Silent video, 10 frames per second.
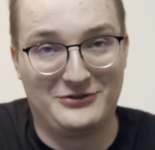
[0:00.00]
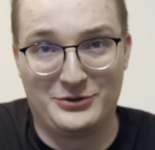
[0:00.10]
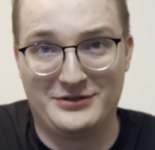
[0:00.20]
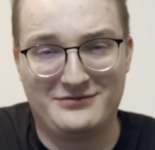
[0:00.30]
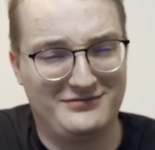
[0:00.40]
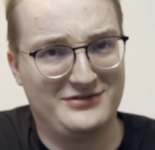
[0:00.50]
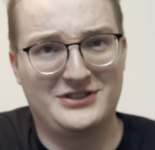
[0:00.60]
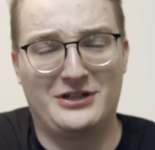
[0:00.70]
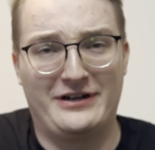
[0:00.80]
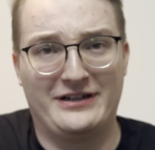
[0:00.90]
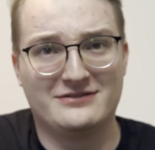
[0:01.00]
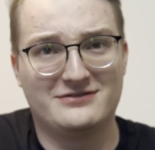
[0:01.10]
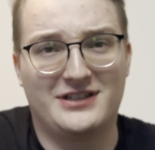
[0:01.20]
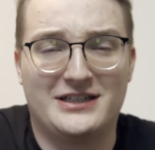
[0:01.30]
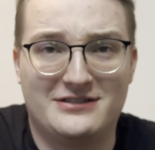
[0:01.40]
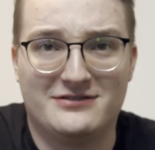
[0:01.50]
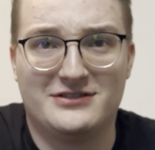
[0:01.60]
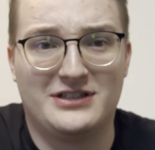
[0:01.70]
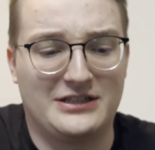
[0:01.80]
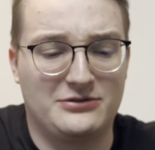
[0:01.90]
Or, sorry,
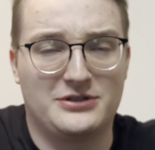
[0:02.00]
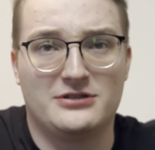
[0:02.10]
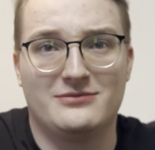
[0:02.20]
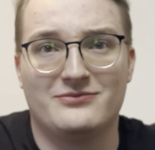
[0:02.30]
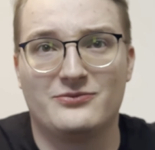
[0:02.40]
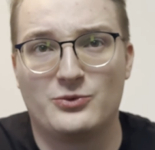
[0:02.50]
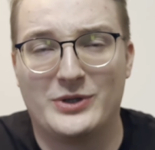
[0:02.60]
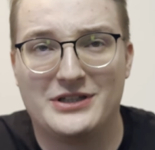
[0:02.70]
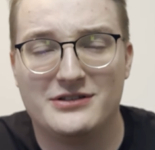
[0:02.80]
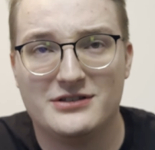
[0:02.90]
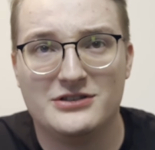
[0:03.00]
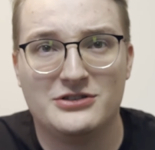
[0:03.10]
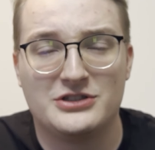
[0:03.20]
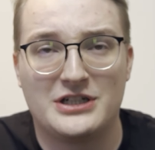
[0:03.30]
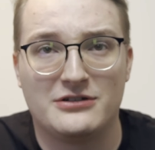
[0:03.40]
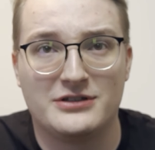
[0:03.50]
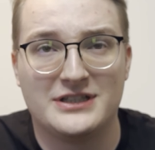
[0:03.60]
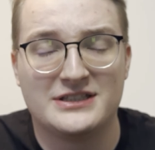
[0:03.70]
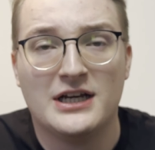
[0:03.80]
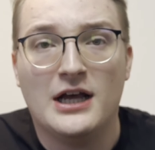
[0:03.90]
not to assume what your gender is.